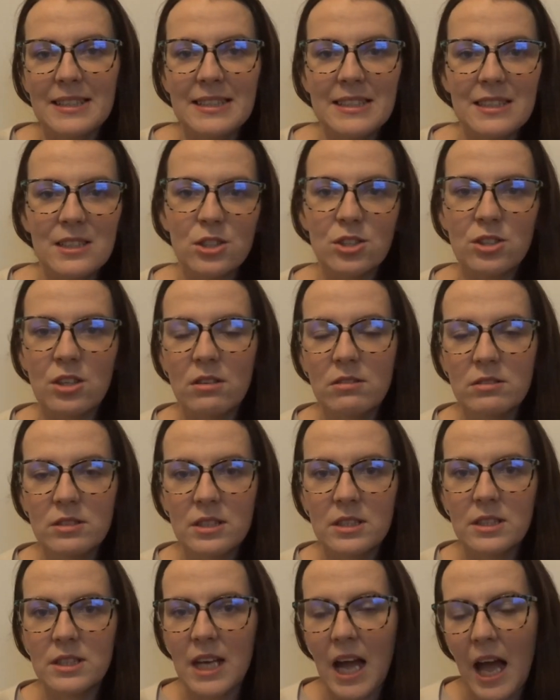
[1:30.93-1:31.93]
These are the
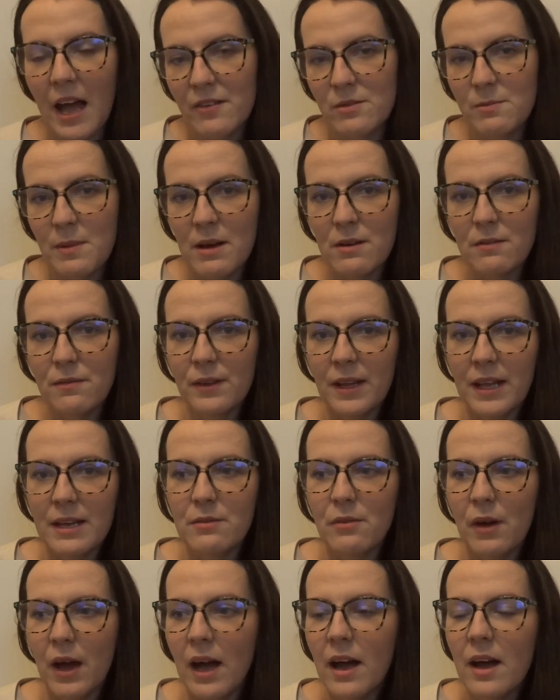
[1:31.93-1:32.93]
salted caramel
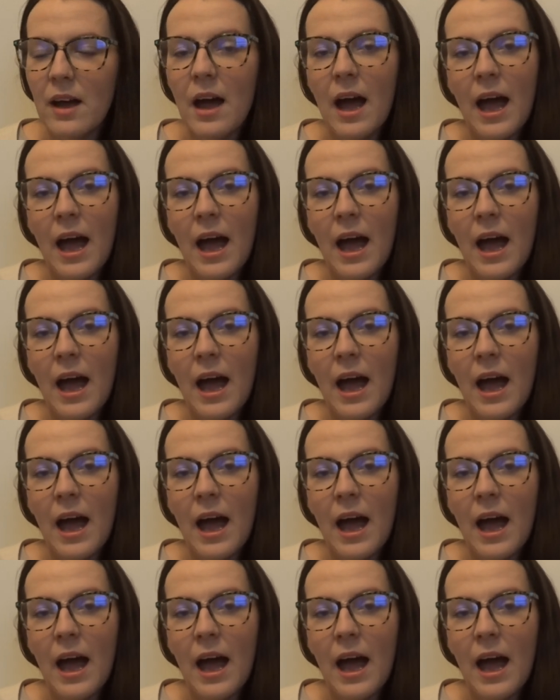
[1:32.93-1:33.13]
flavour.